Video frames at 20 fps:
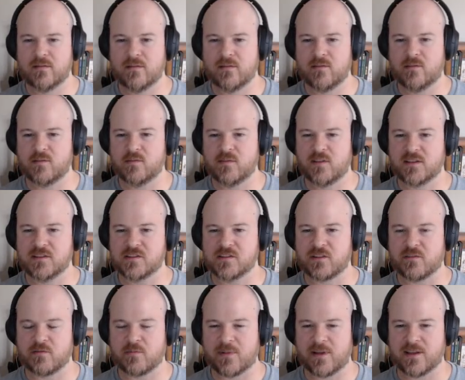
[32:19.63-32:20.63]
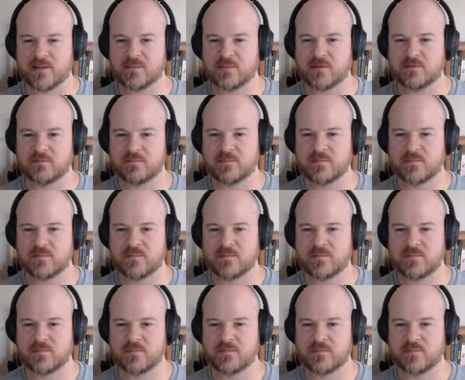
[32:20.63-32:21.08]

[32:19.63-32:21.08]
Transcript: Well, let's just go with plasma.